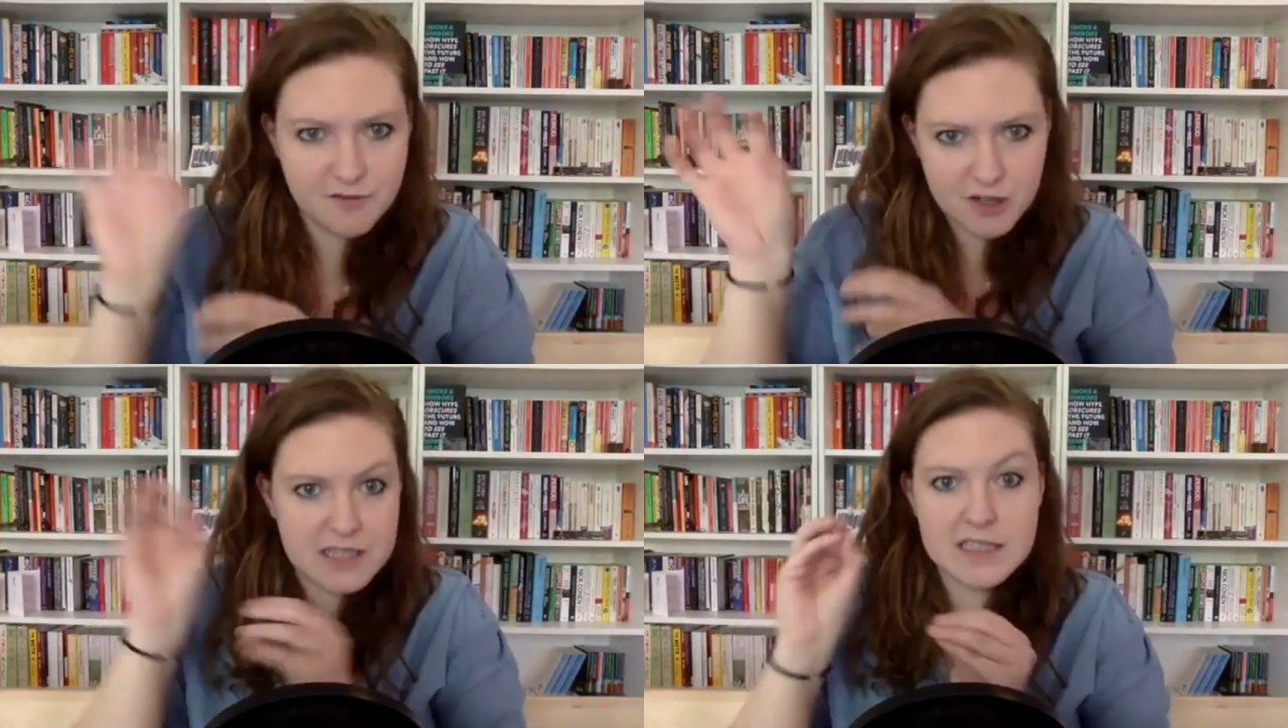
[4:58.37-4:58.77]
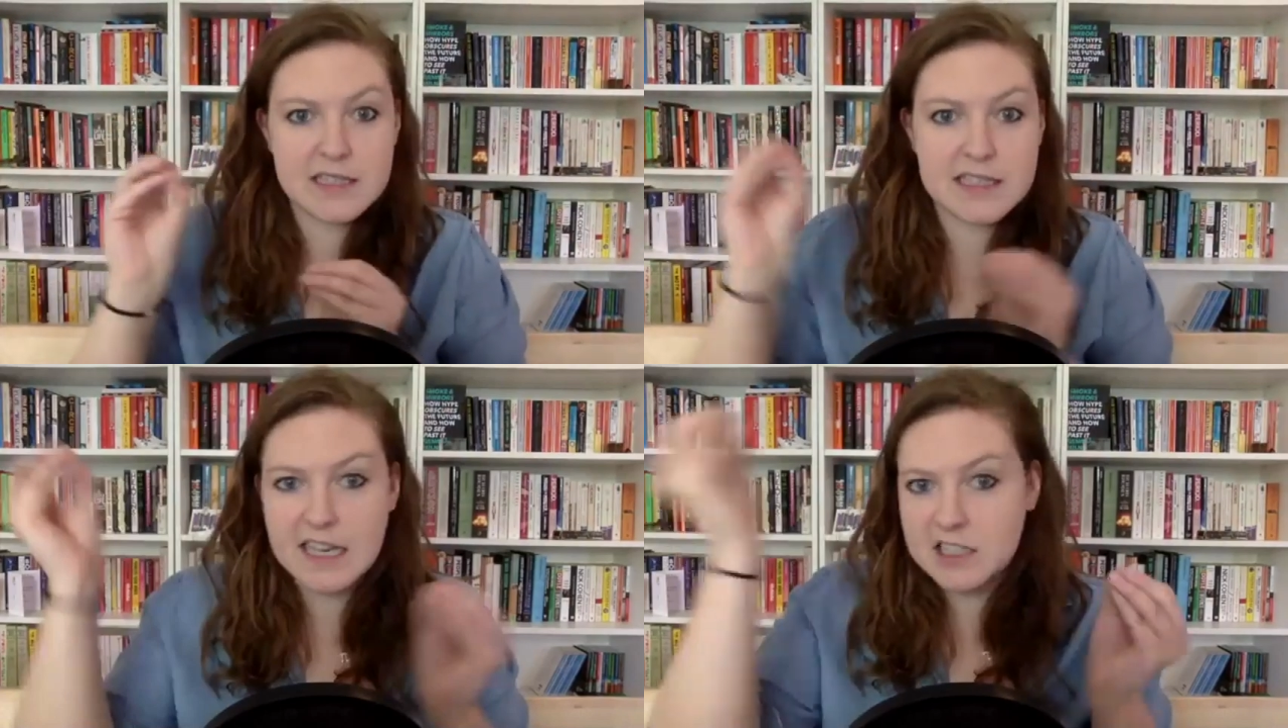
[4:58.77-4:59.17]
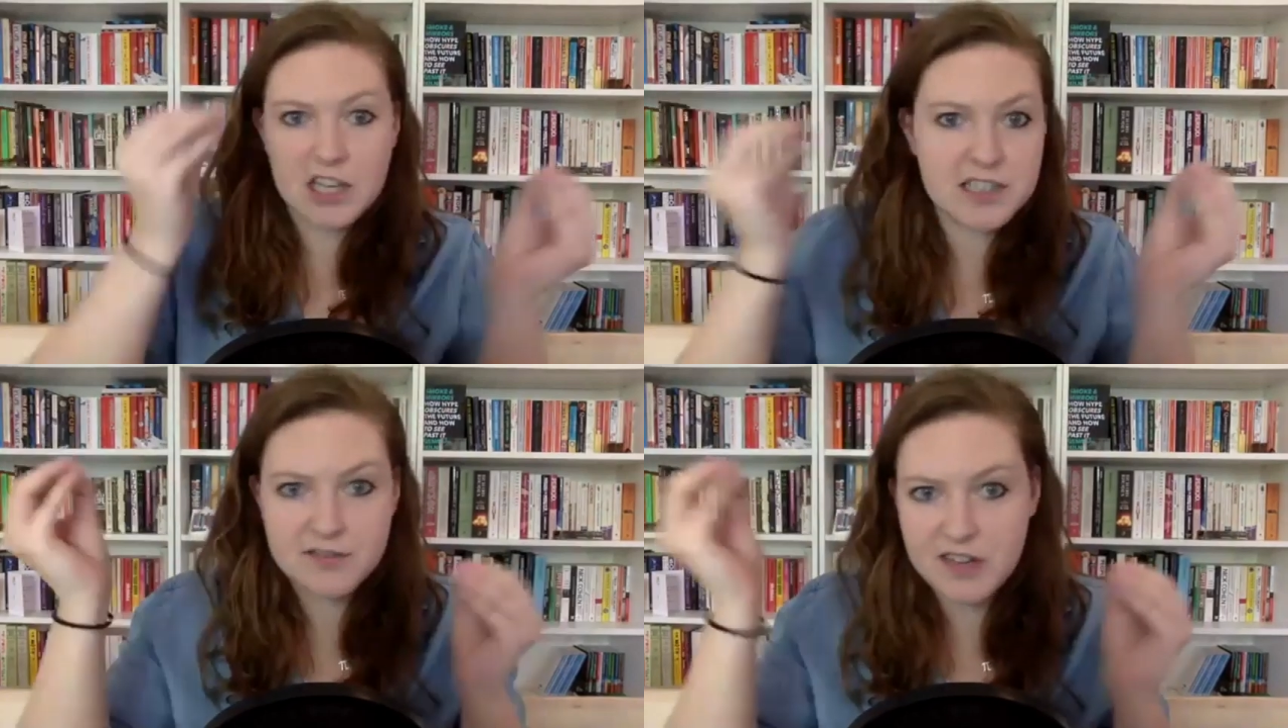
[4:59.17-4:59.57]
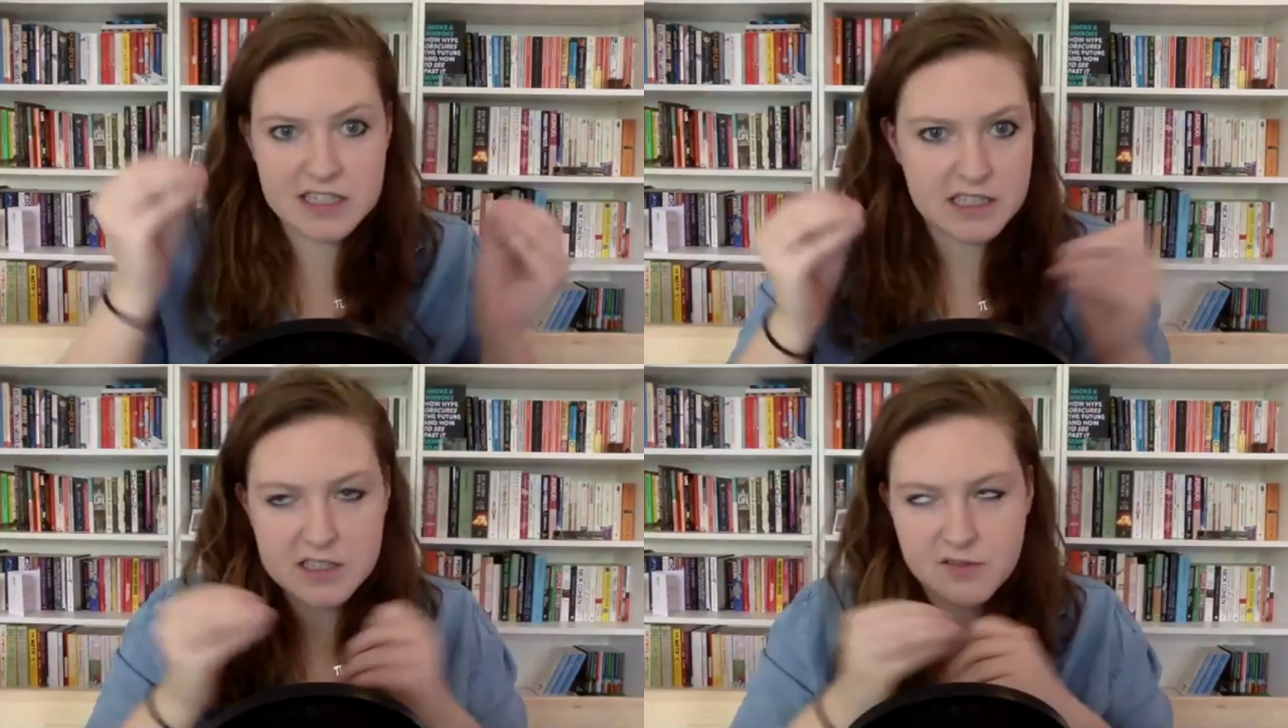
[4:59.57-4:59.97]
for instance, because I had tons of
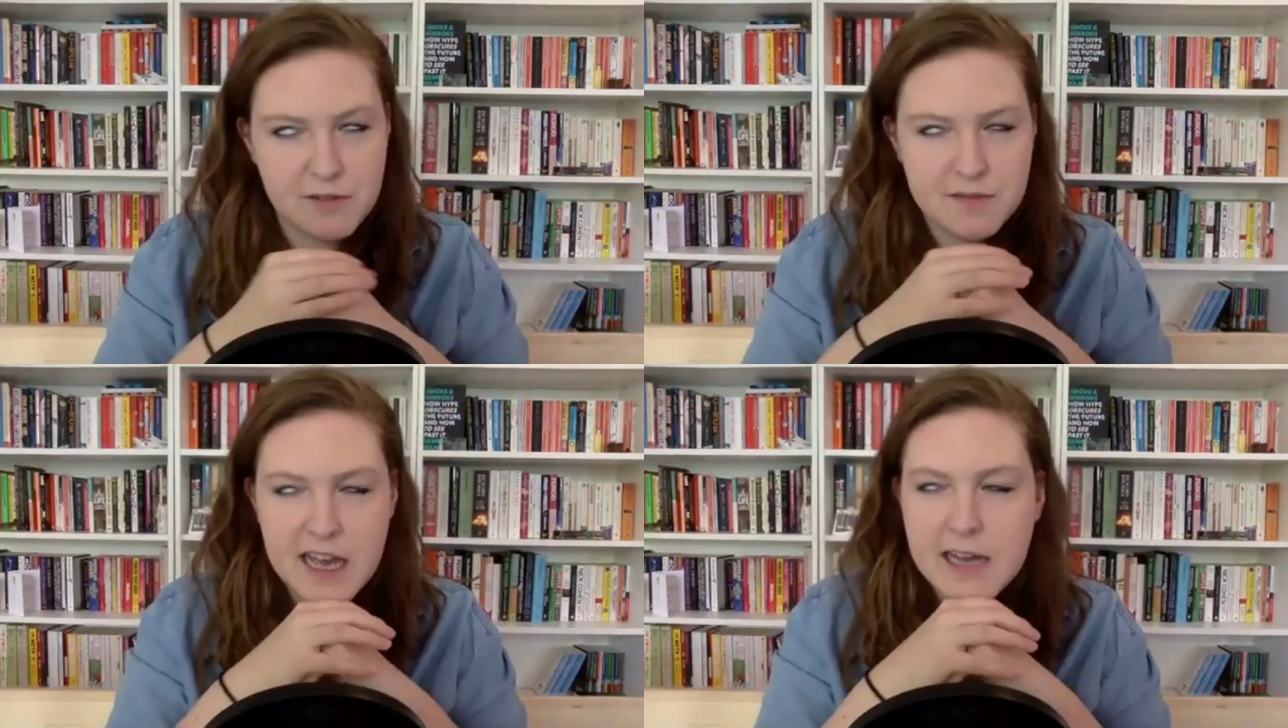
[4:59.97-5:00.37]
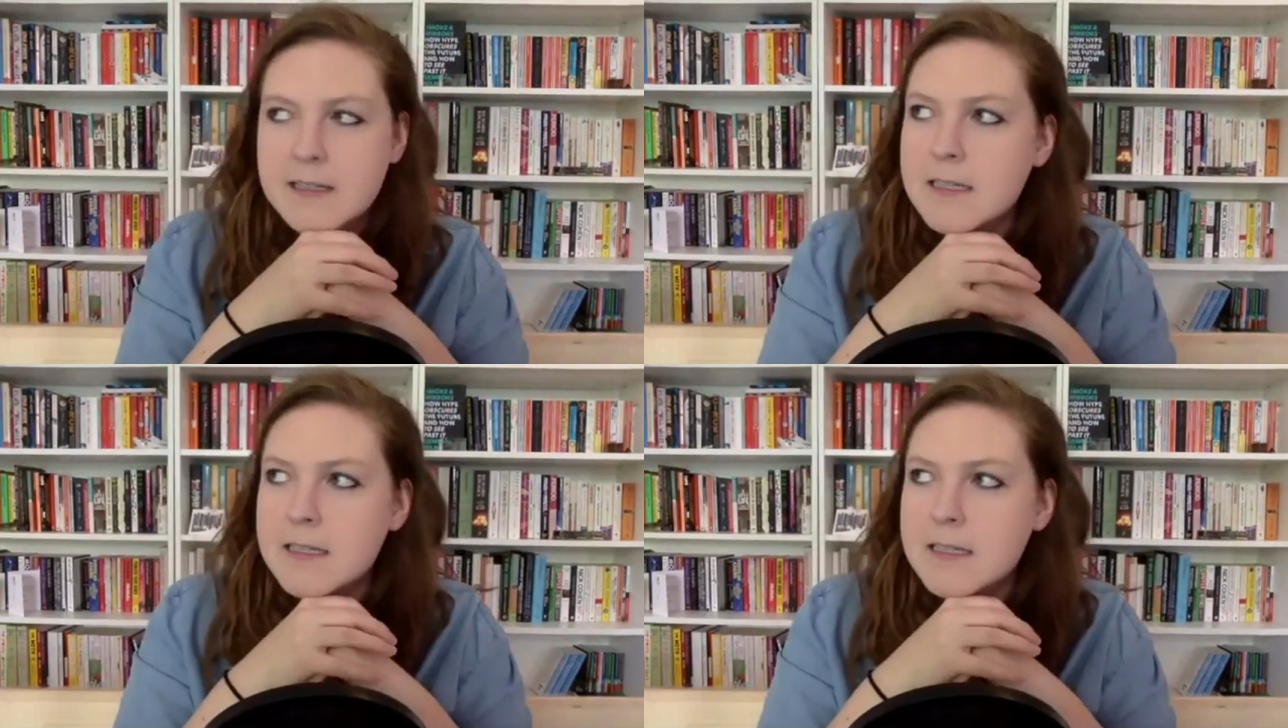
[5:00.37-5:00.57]
ideas around that.